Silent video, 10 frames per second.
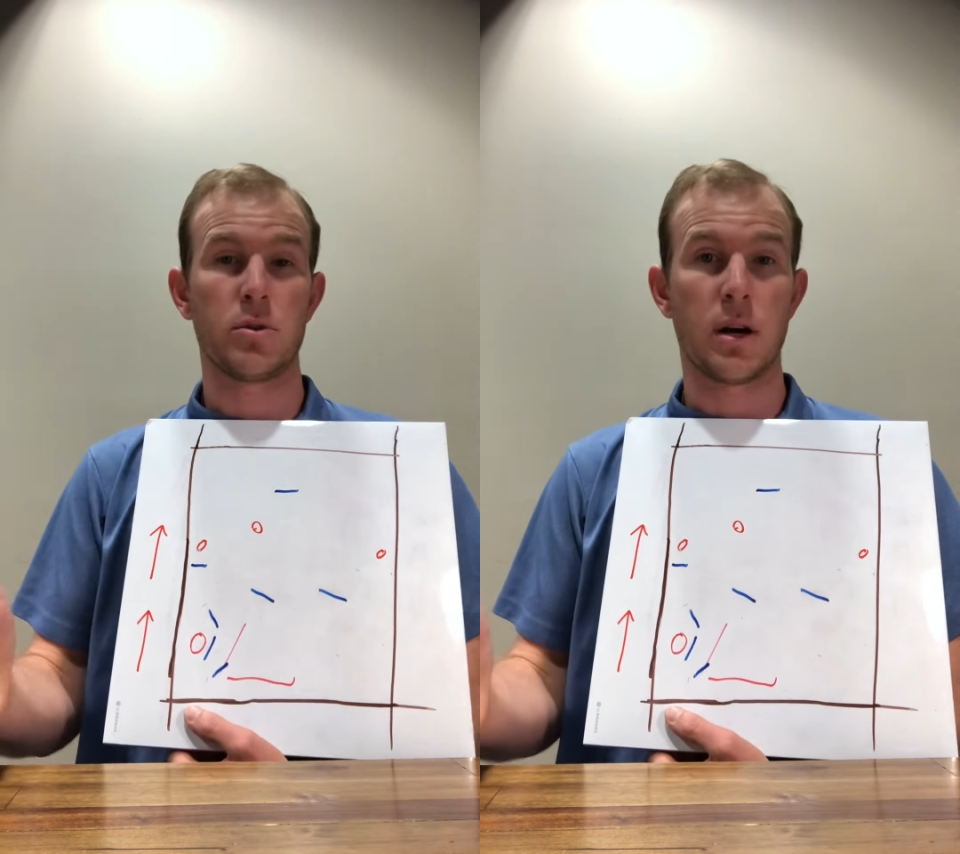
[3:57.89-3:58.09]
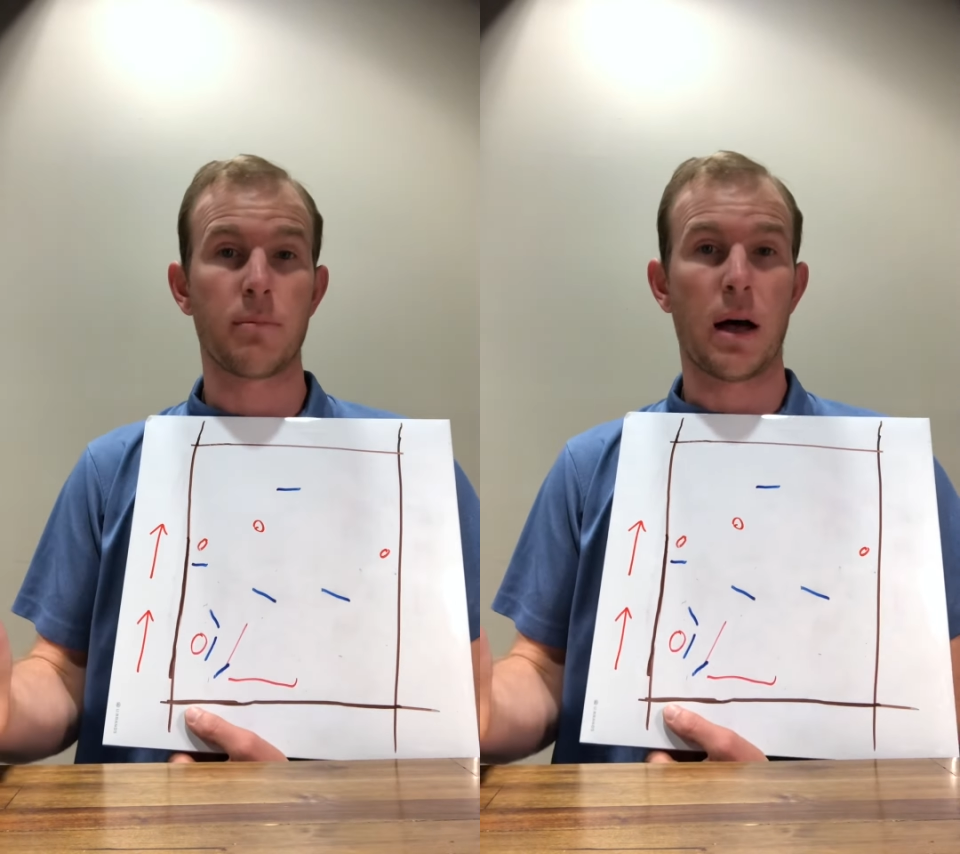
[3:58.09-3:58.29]

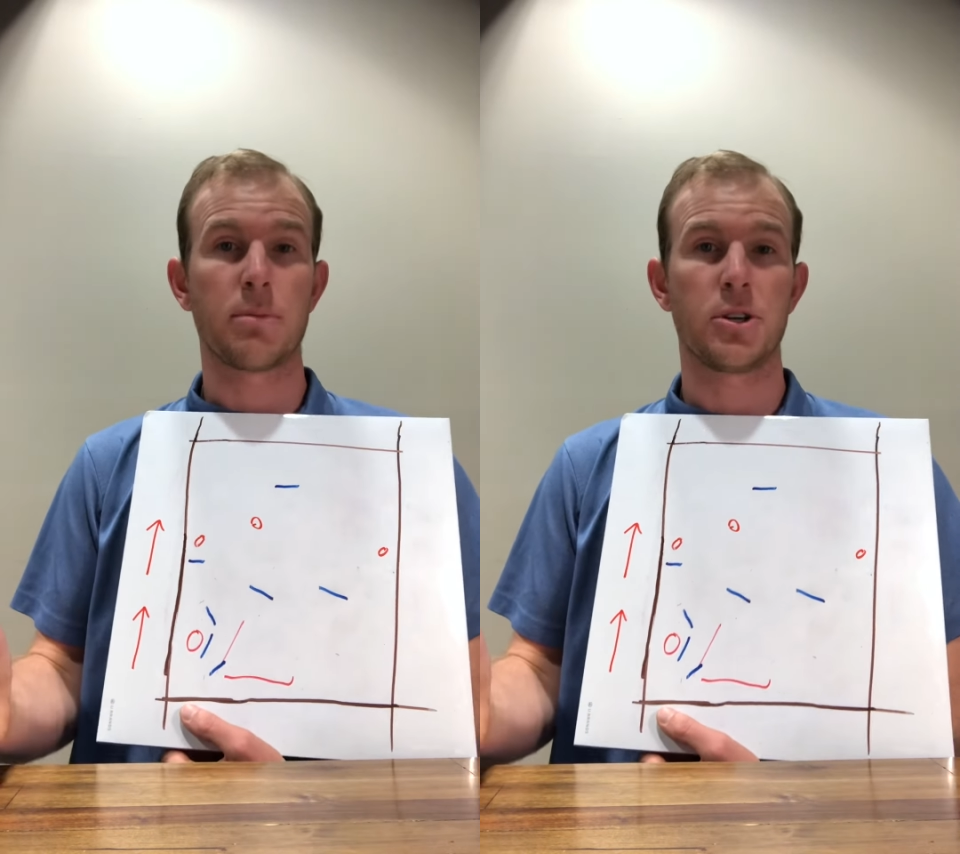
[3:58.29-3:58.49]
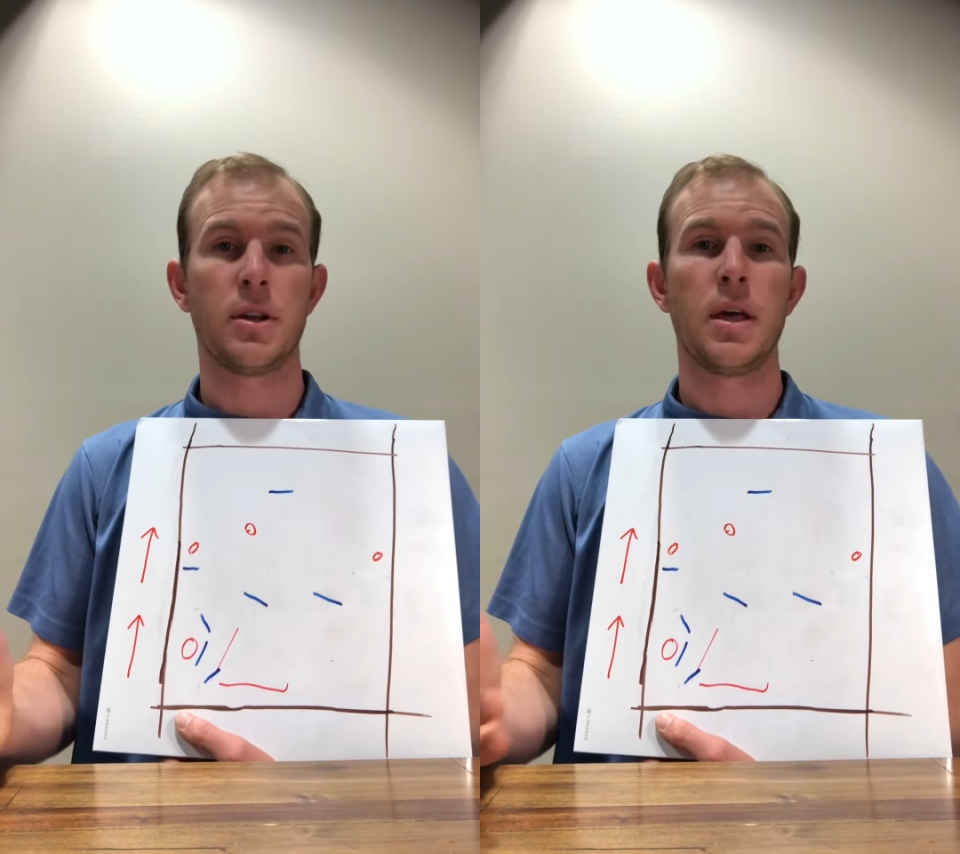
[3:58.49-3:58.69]
dump
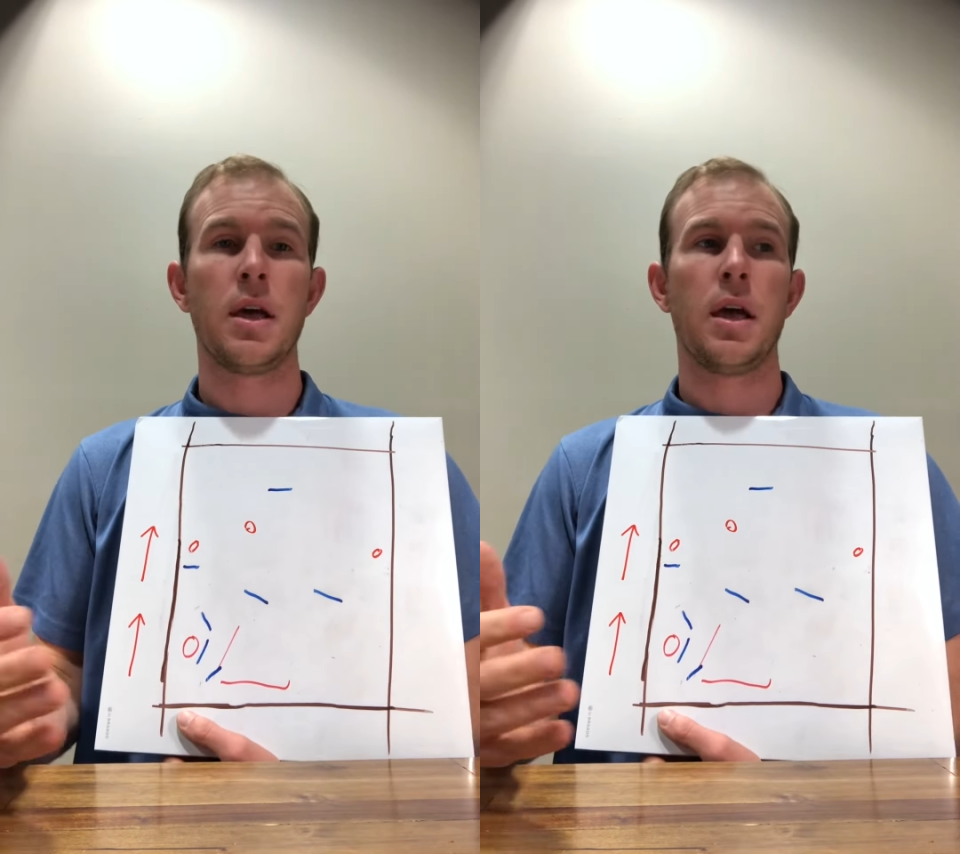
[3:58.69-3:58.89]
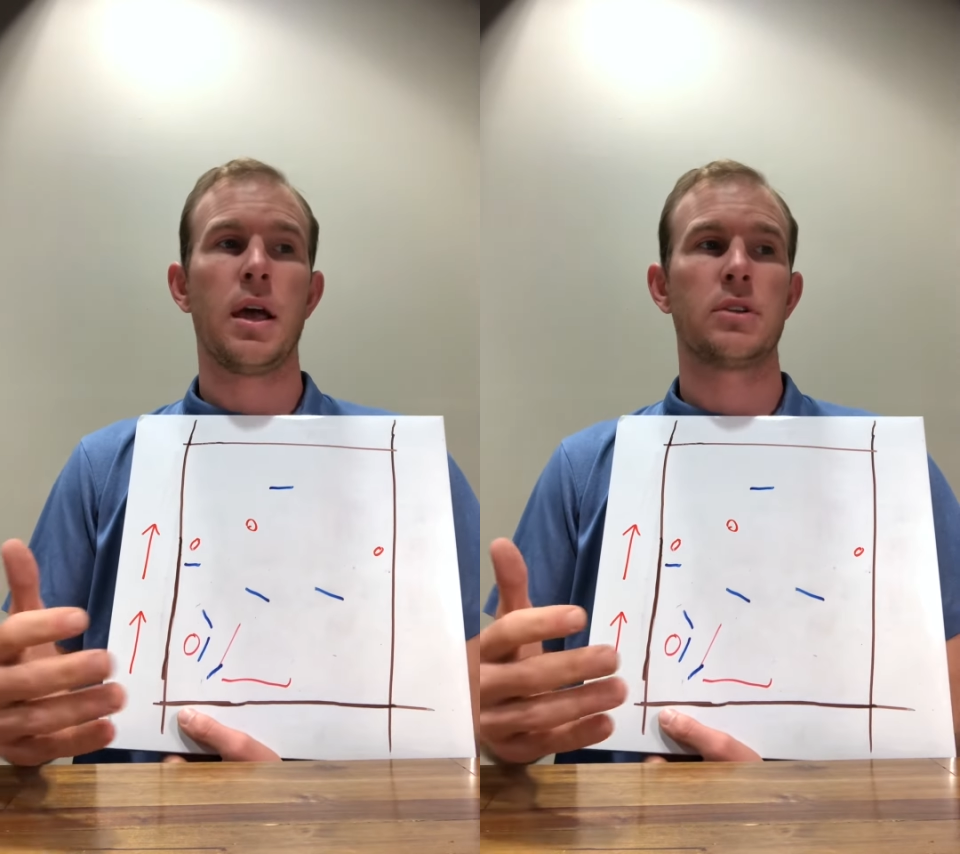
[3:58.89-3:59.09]
option.
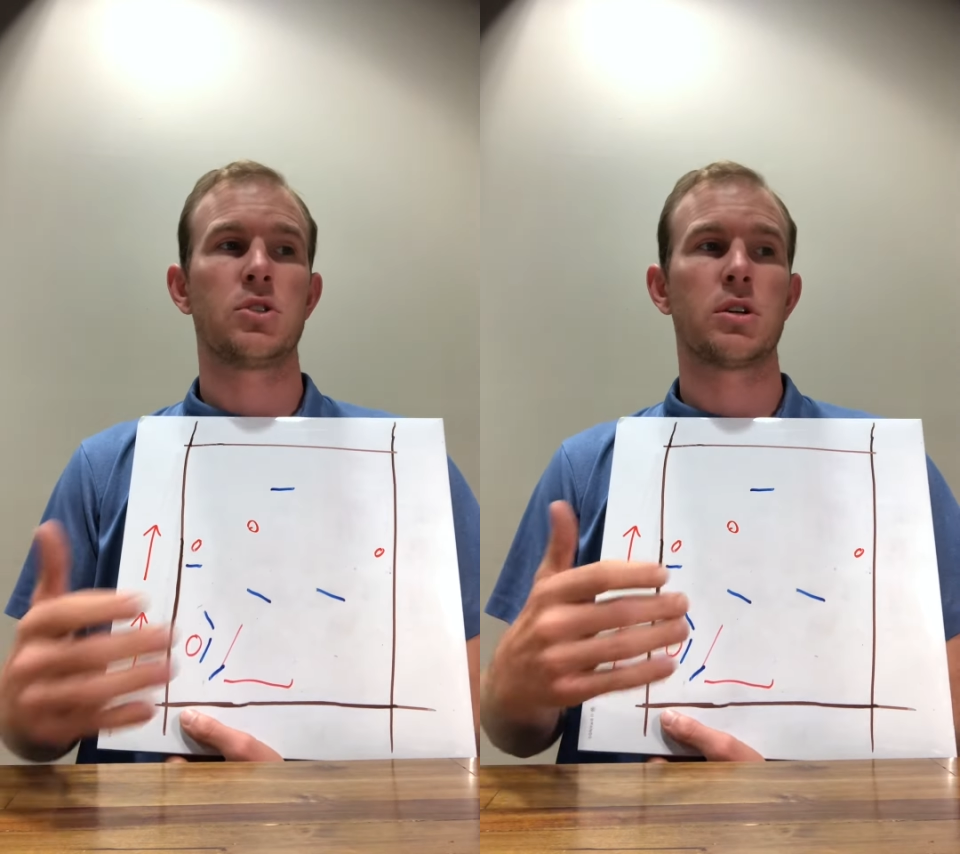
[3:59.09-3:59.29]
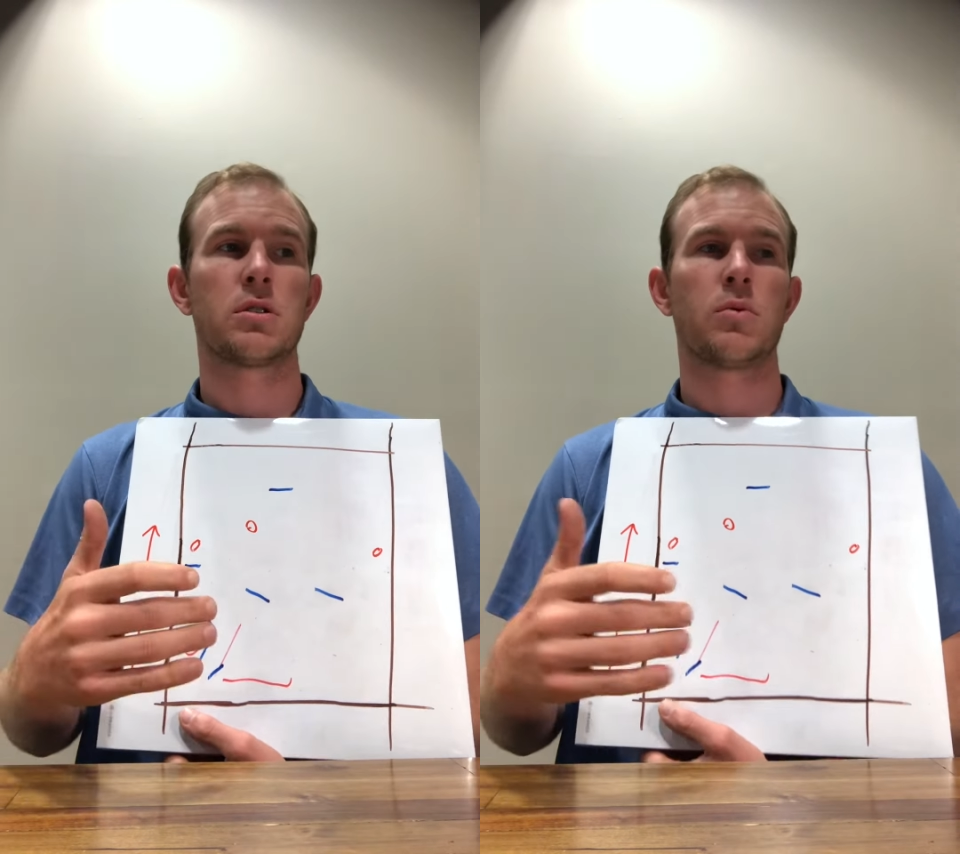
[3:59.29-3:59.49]
It's
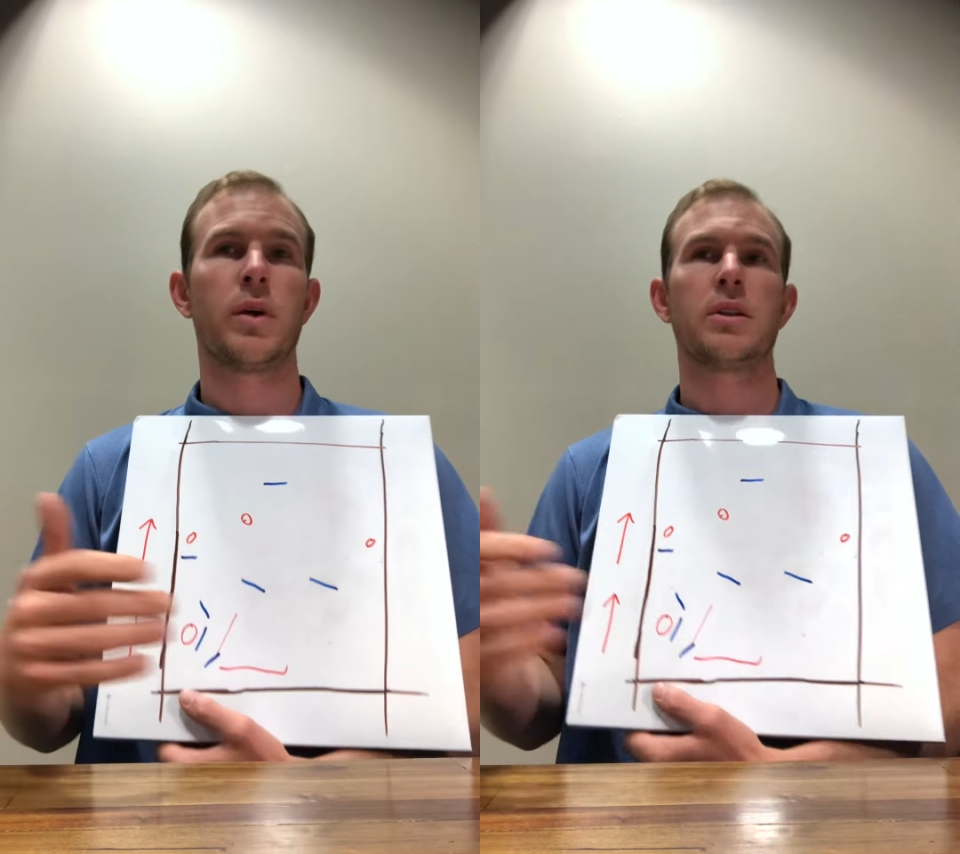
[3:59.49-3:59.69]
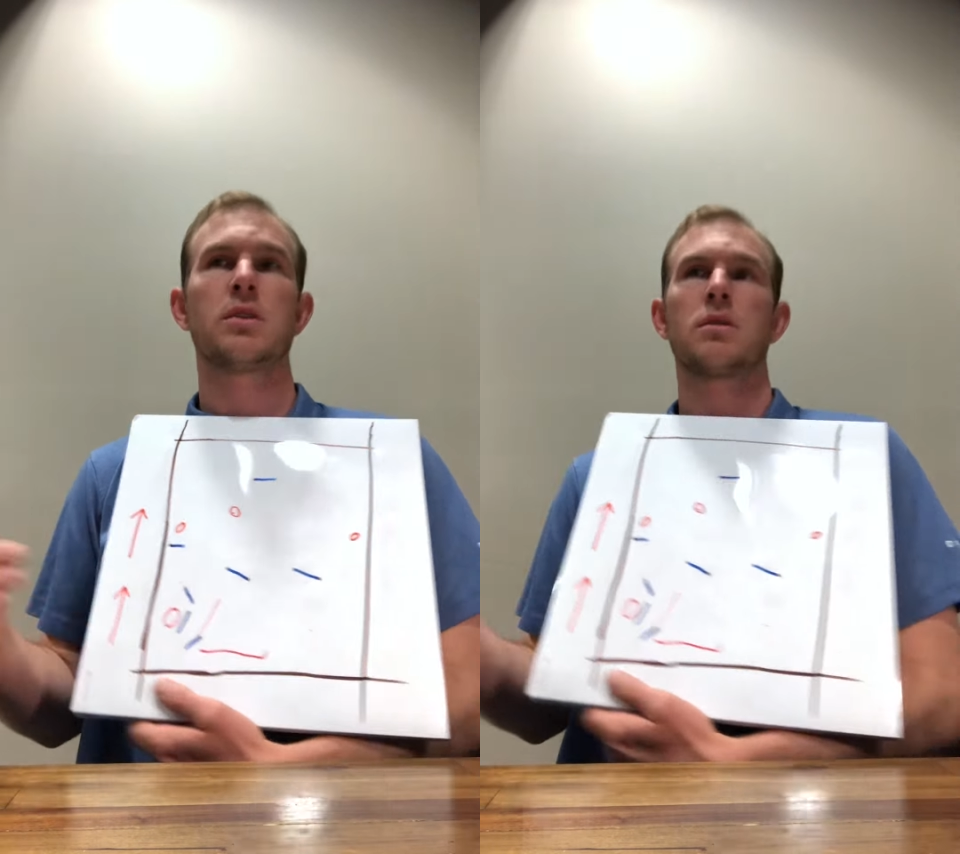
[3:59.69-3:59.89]
just a
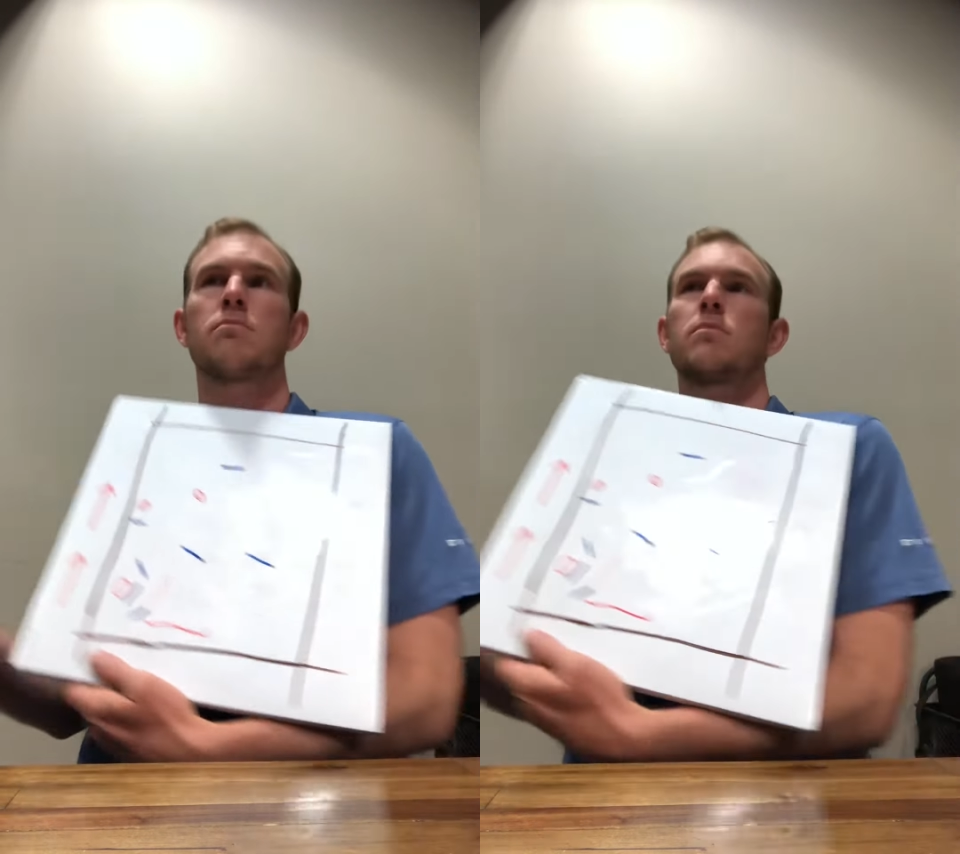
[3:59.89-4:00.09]
way to